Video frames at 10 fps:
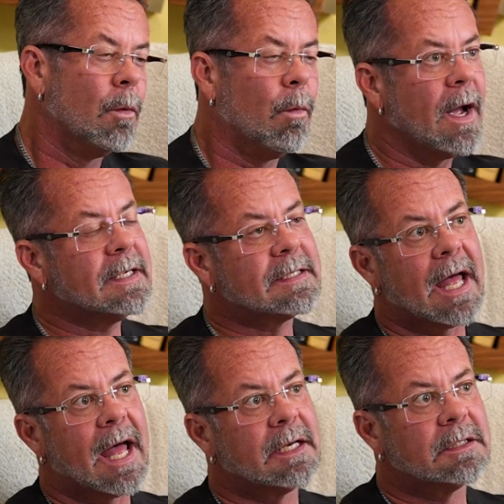Why is
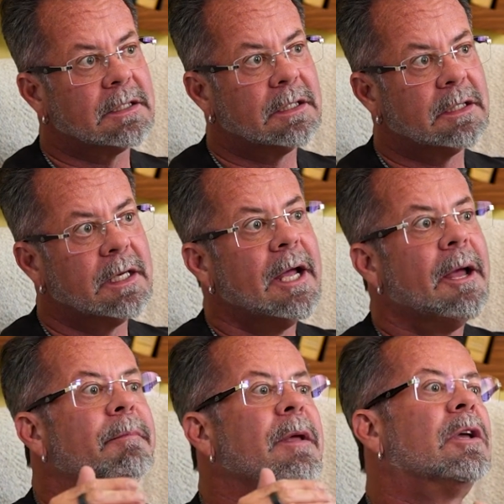that?
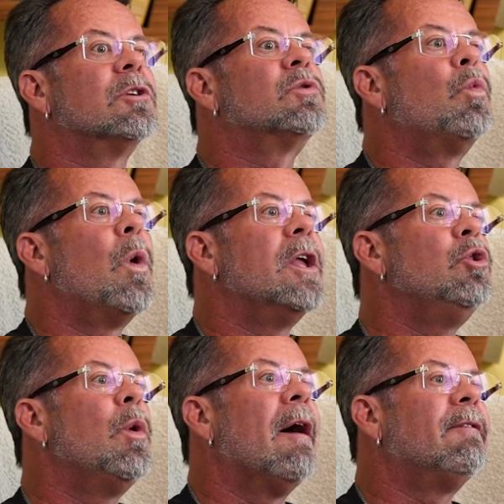Because when
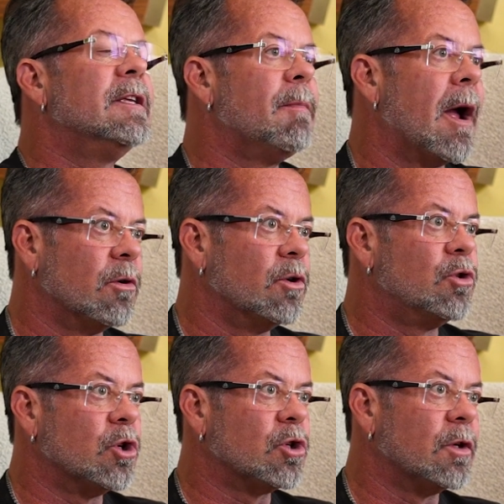you have these
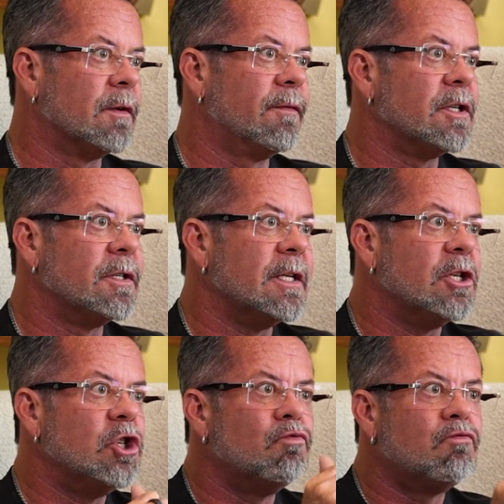micronutritional
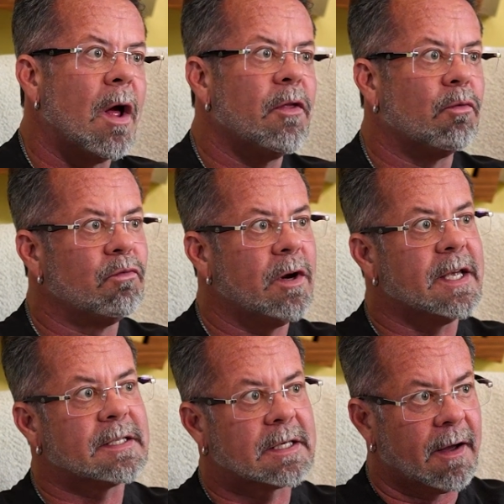deficiencies, you run the
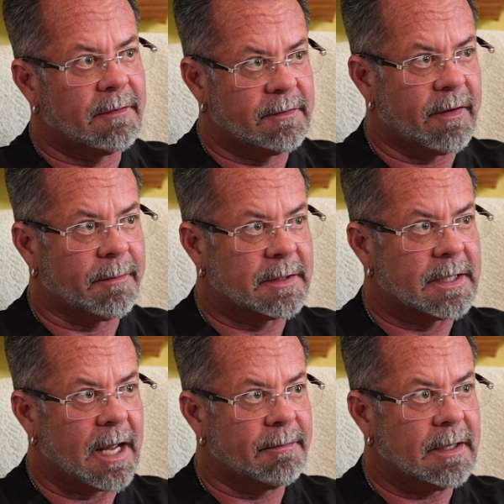risk of developing
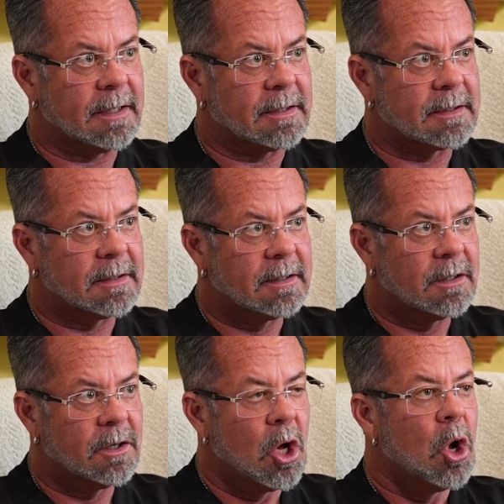diabetes.
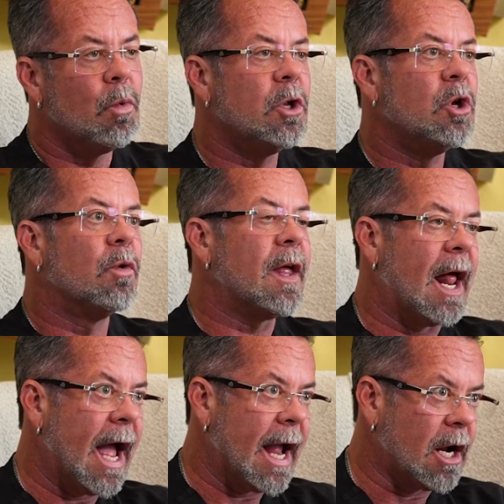We know that
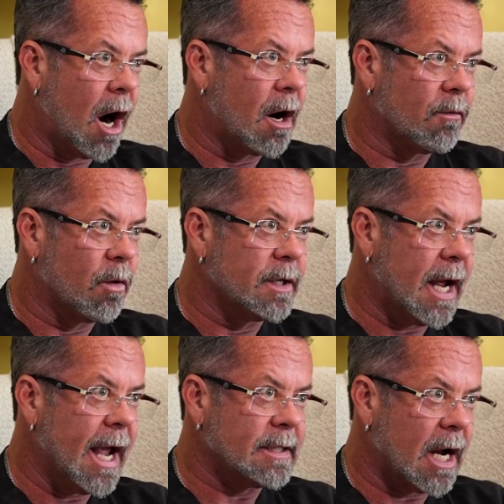high carnivore
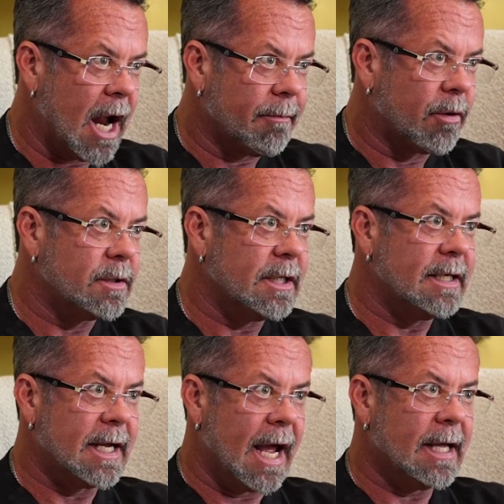diets or high
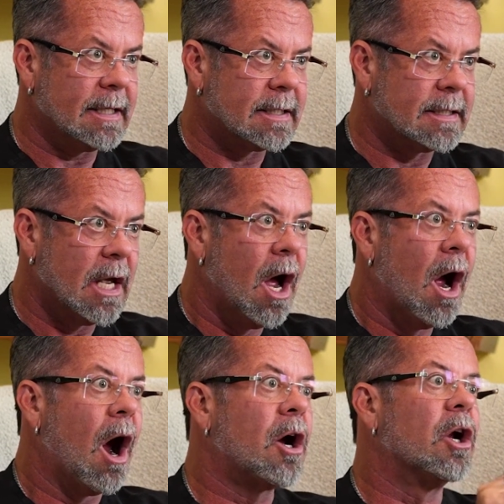protein diets
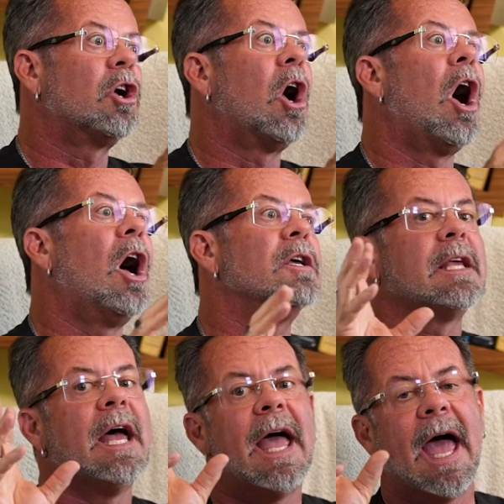are going to cause
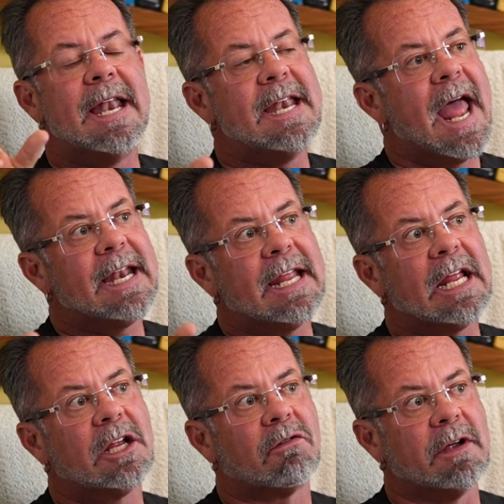a net
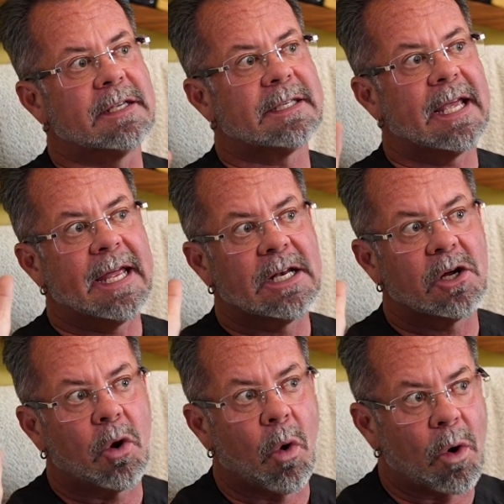increase in
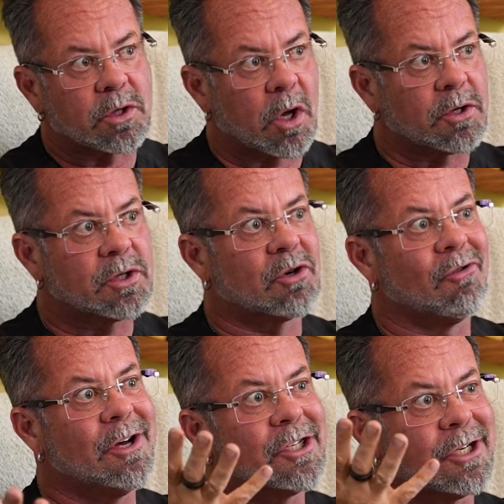cortisol
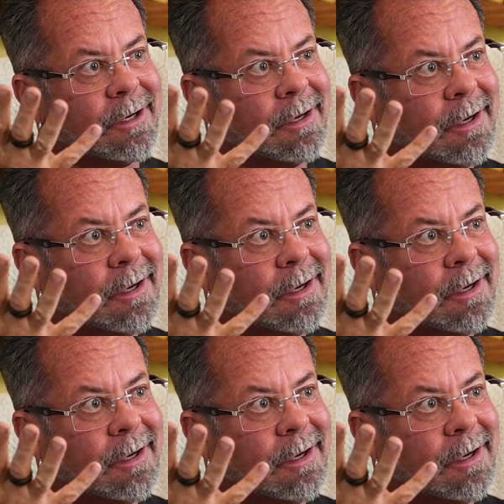secretion,